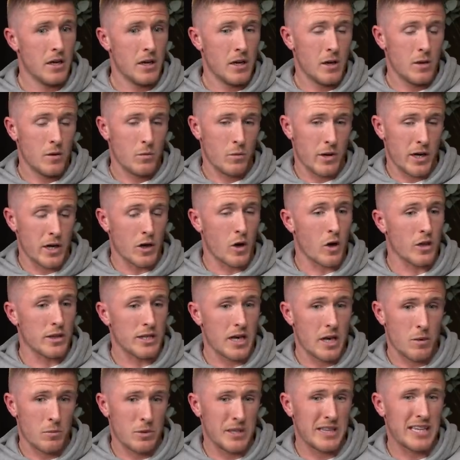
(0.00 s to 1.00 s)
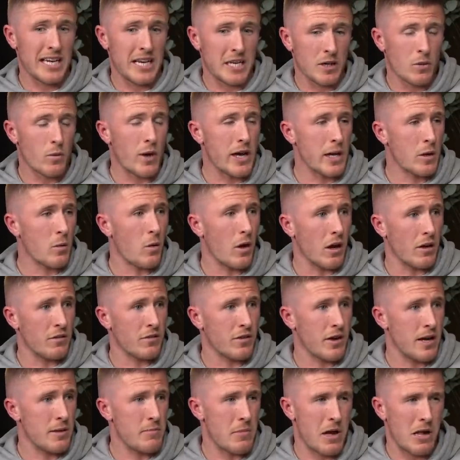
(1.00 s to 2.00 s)
When I got there, we didn't quite
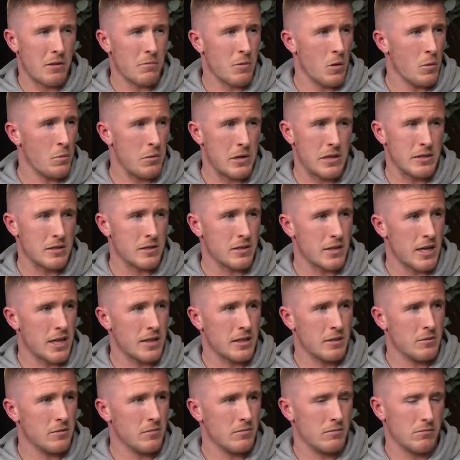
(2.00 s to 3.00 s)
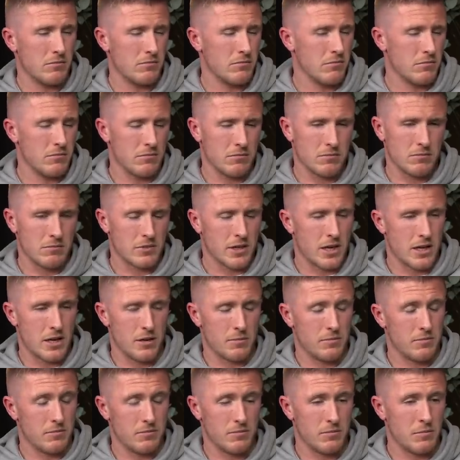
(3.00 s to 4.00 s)
qualify. Malmo beat us, lad, and
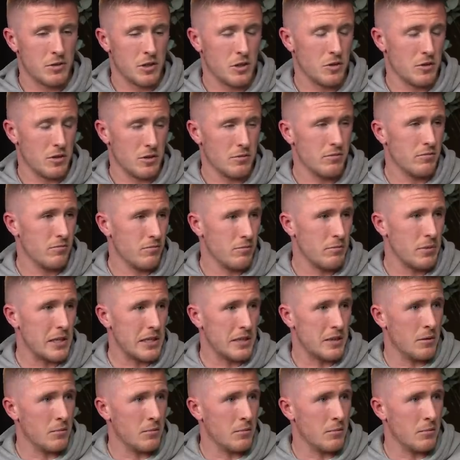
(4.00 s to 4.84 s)
we should have beat them,